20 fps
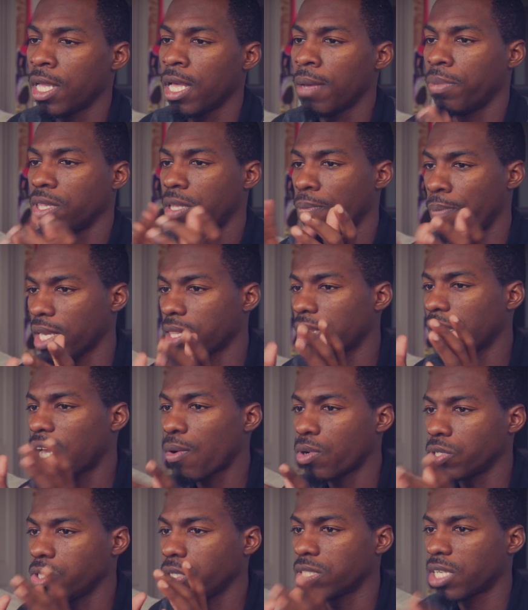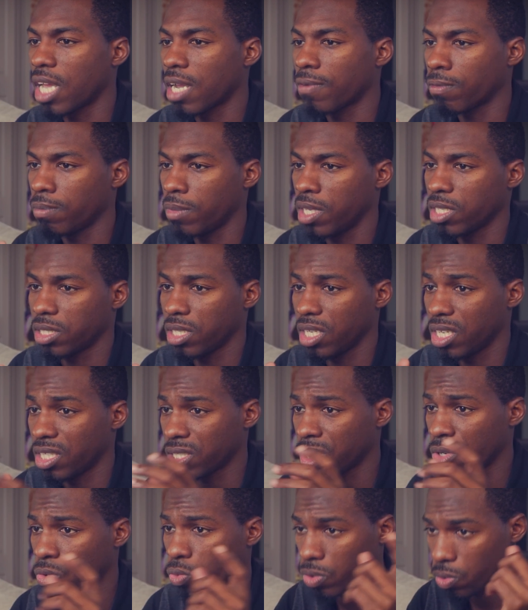But the big thing I want you to take from this is
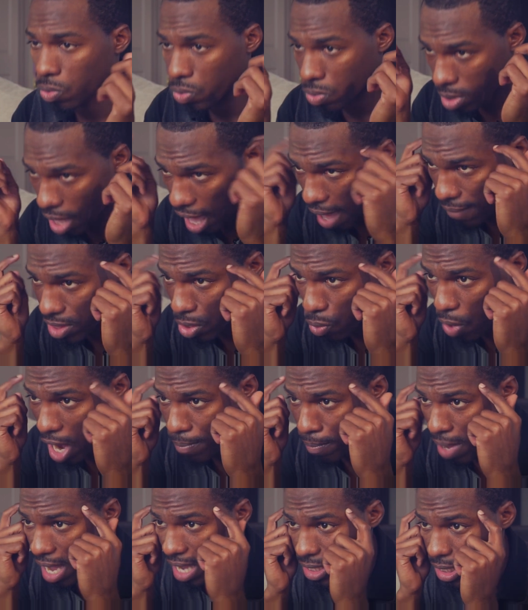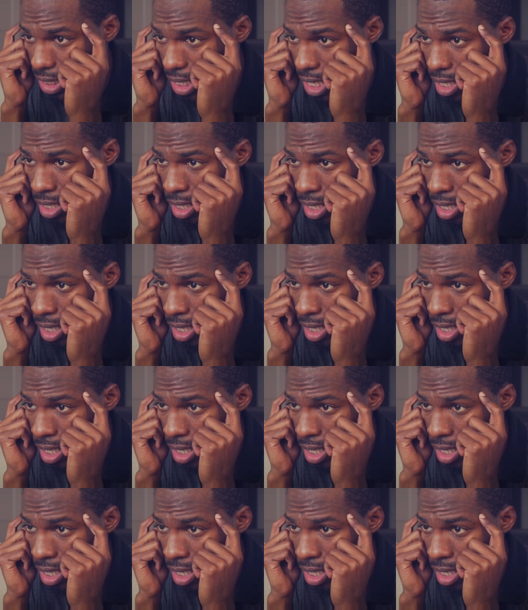having the right mindset.